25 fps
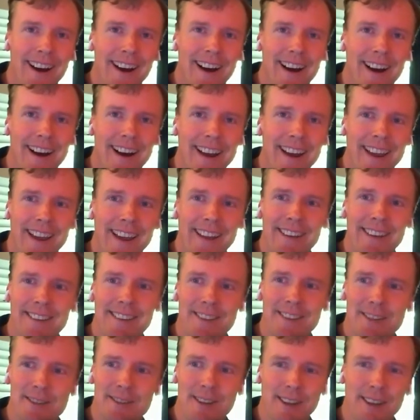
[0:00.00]

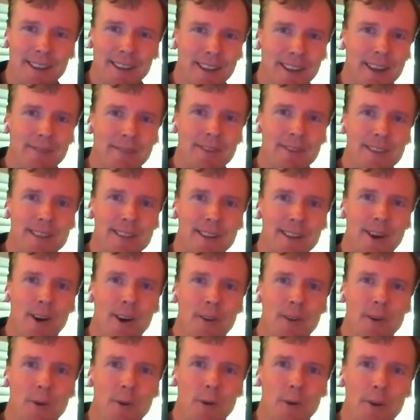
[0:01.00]
And just love to see
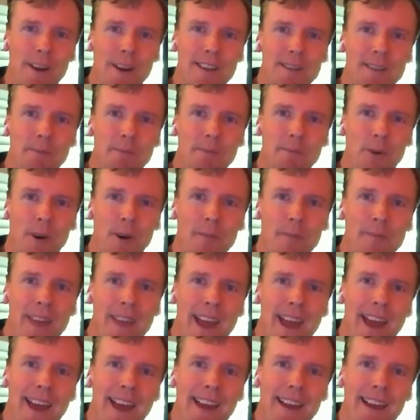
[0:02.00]
all the CoreNet
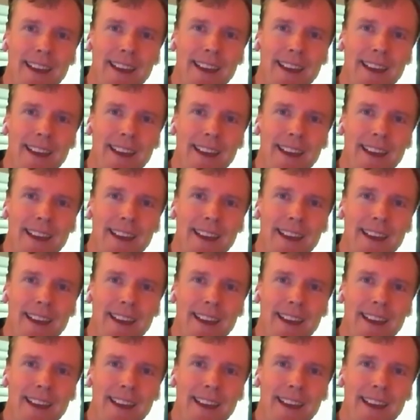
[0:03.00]
support.